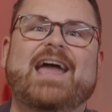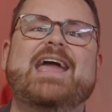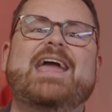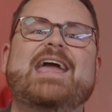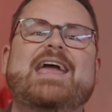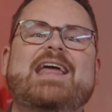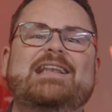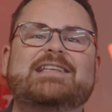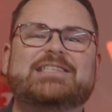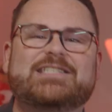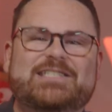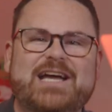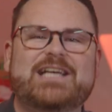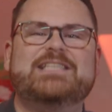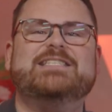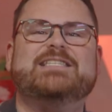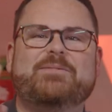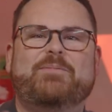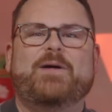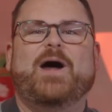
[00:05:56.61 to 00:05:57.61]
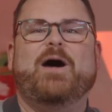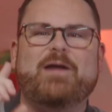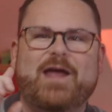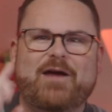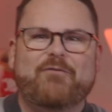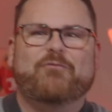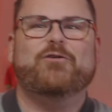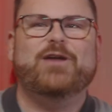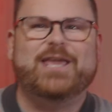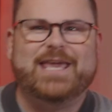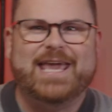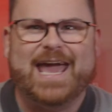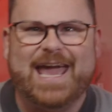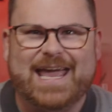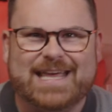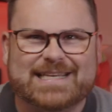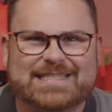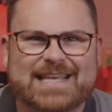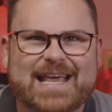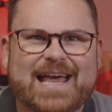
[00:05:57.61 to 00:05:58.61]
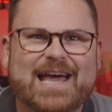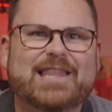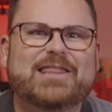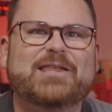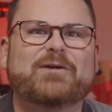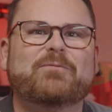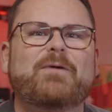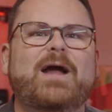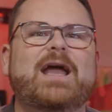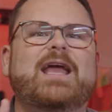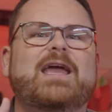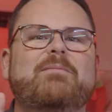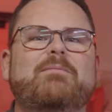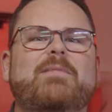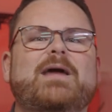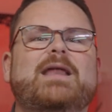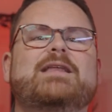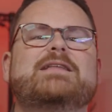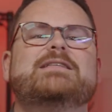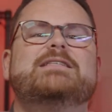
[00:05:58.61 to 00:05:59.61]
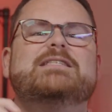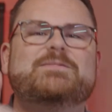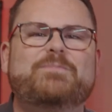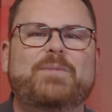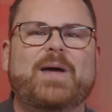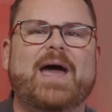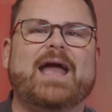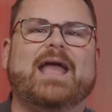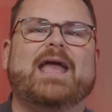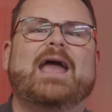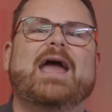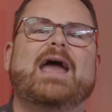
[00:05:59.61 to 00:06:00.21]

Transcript: In just about every case, the recommended spec